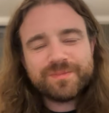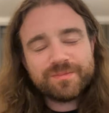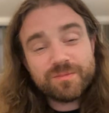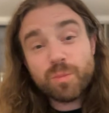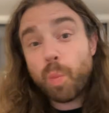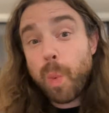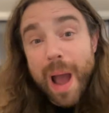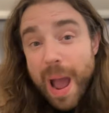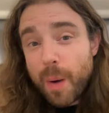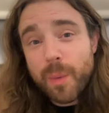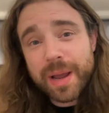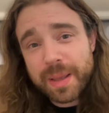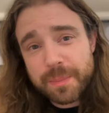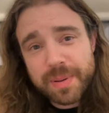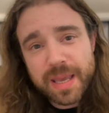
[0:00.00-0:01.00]

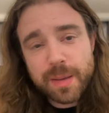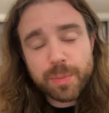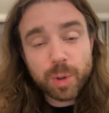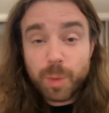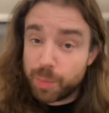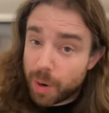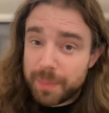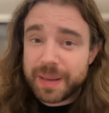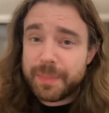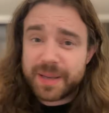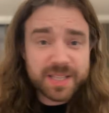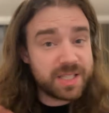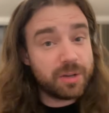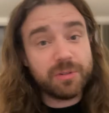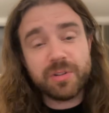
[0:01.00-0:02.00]
wowing people, probably
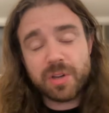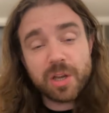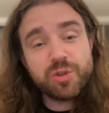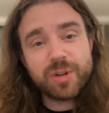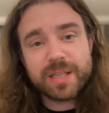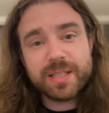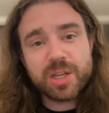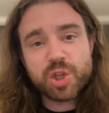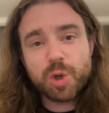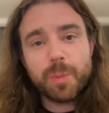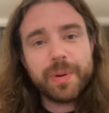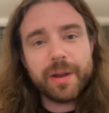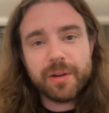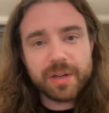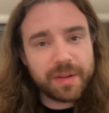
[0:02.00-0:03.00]
because they're in a transitional
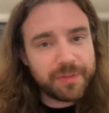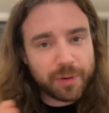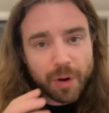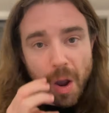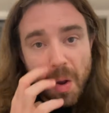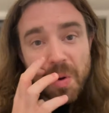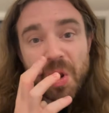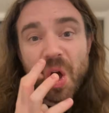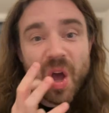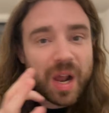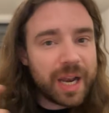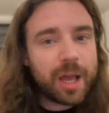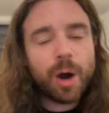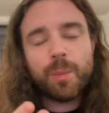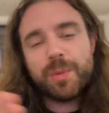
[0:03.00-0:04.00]
period of their own
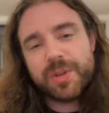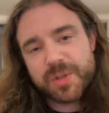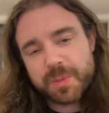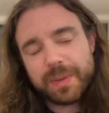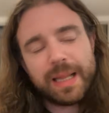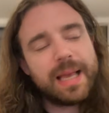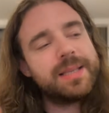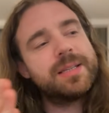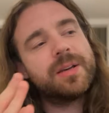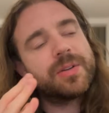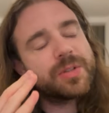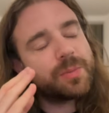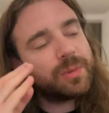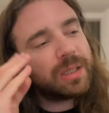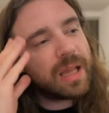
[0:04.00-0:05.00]
early on with a Spalletti or
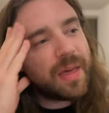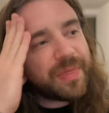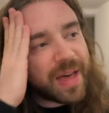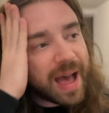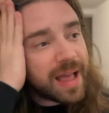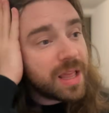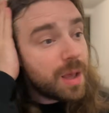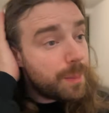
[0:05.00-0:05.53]
someone like that.